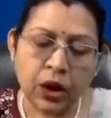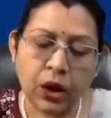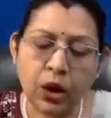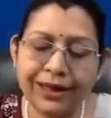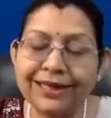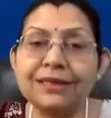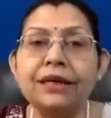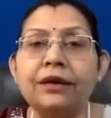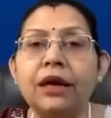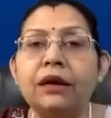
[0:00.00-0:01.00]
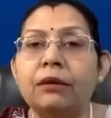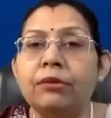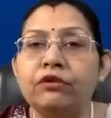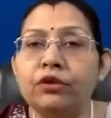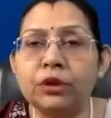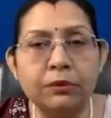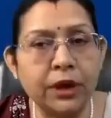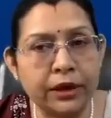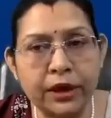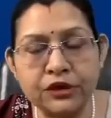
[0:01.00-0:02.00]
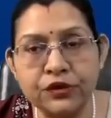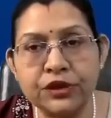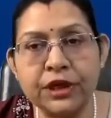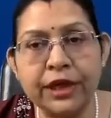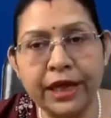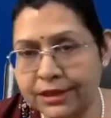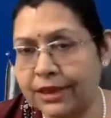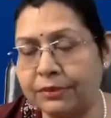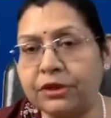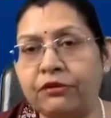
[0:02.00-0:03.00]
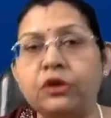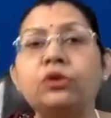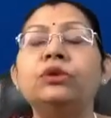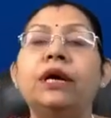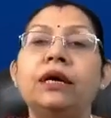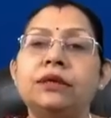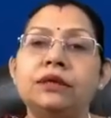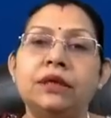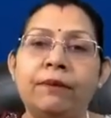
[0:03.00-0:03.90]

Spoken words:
All tests are done before the blood transfusion exit. We know that